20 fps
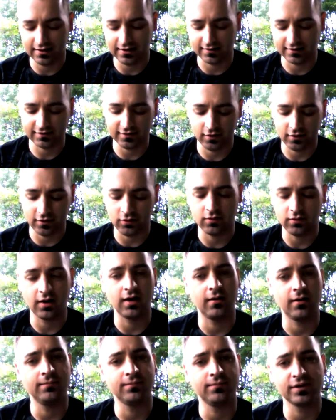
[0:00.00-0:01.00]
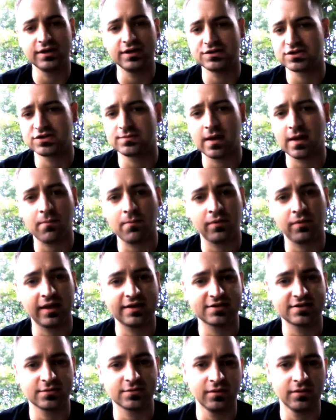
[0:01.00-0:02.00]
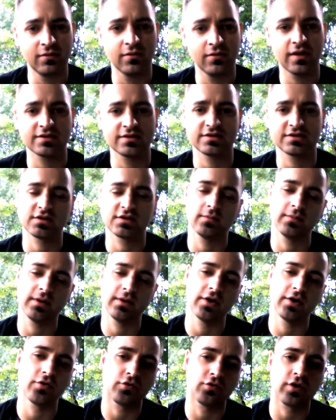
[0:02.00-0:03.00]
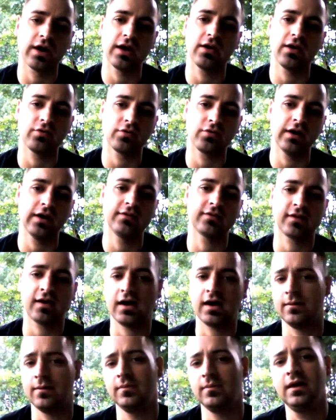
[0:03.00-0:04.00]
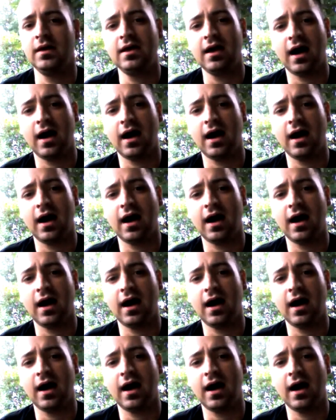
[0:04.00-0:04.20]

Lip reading: So please just make plans to be with us. It's going to be a great time.